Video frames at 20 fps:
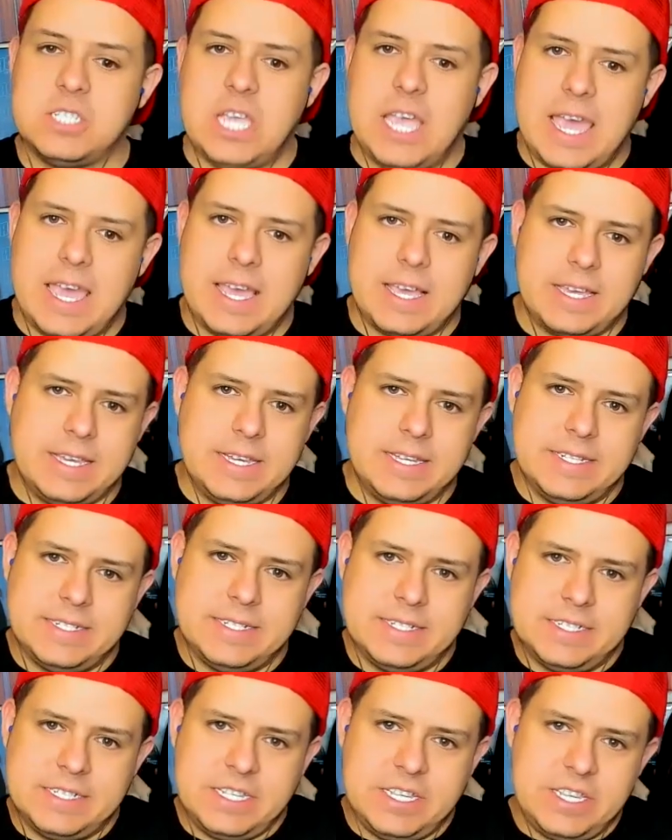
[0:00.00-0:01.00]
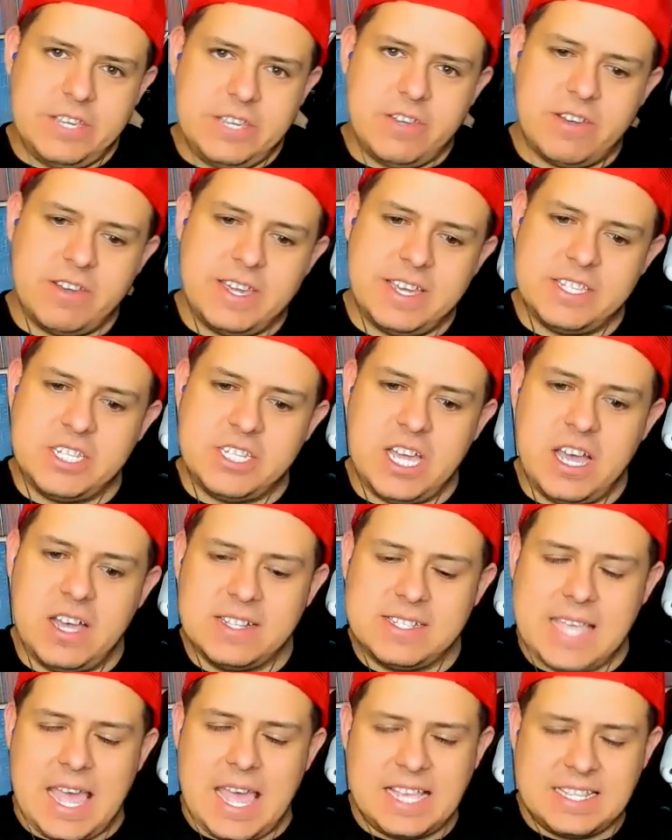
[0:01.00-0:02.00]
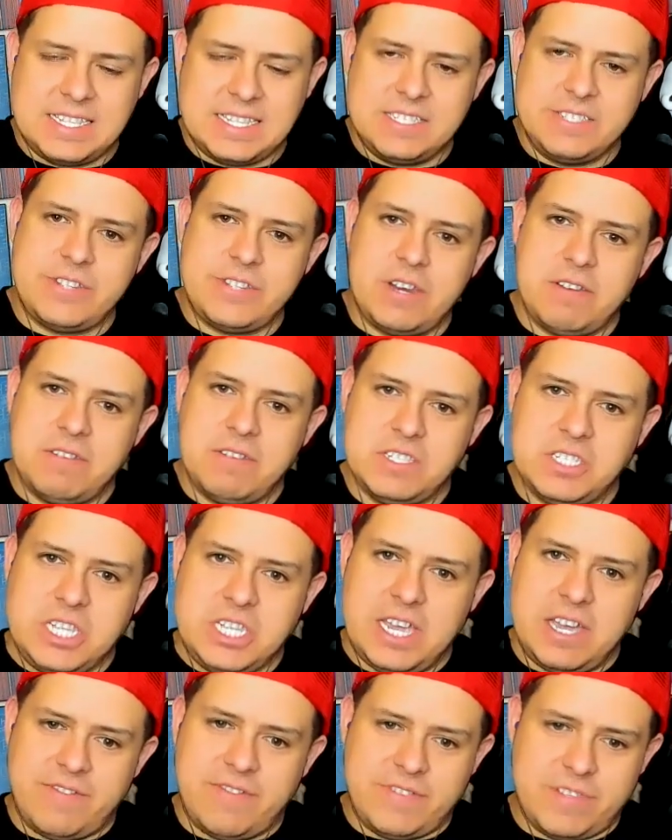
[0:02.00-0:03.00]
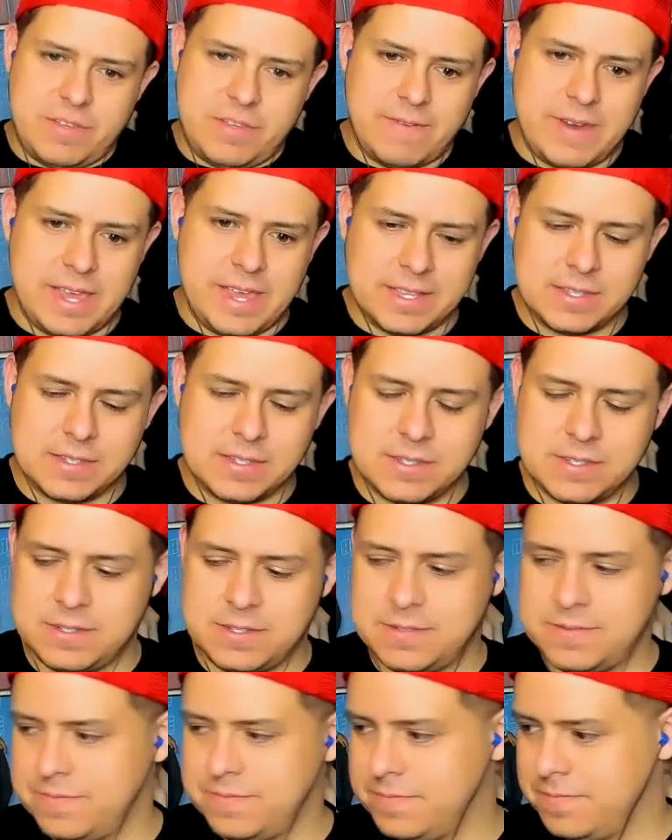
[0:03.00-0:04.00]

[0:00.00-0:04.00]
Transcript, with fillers: Jack. You're gonna get y'all's asses thrown in jail for the rest.